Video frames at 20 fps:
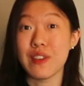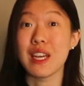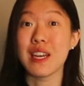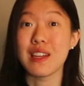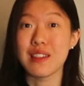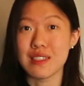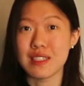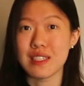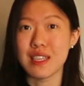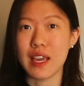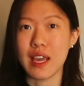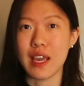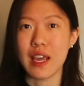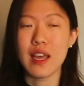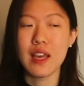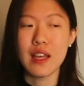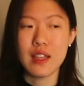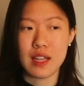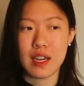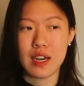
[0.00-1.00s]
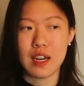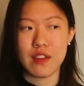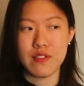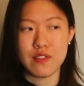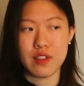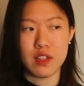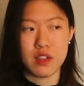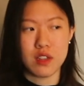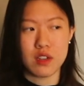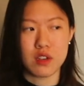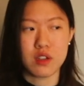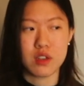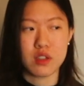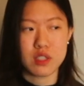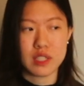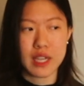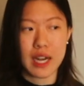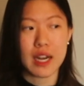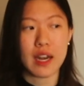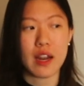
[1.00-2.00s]
vegan thing, like even
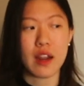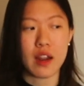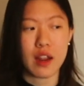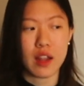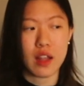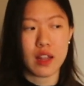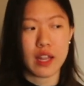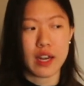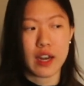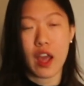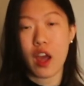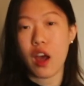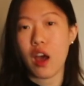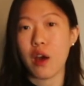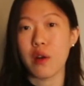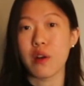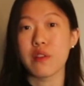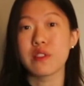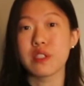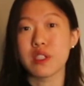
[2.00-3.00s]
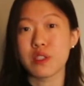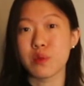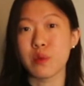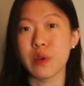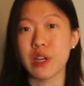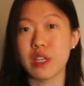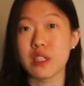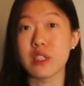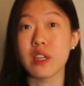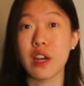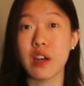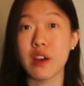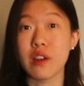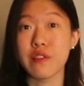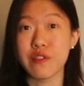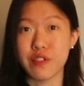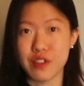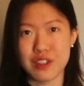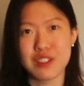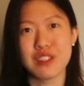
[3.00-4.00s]
taking like out of this weight,
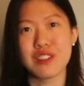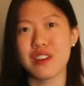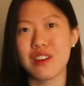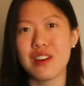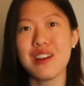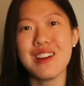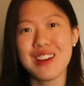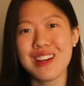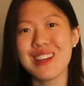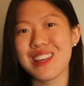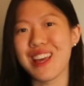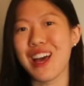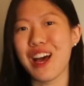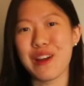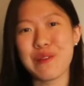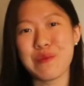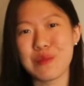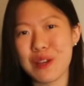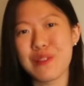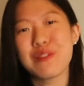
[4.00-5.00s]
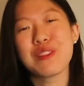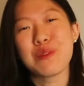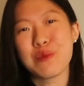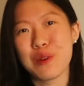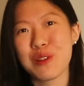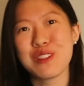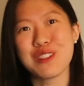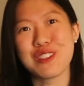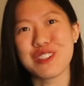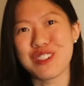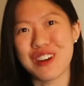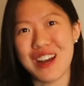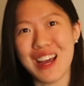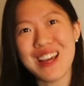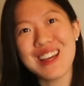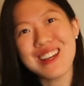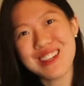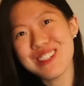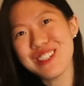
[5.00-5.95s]
taking further. Yeah, I'm definitely willing to try.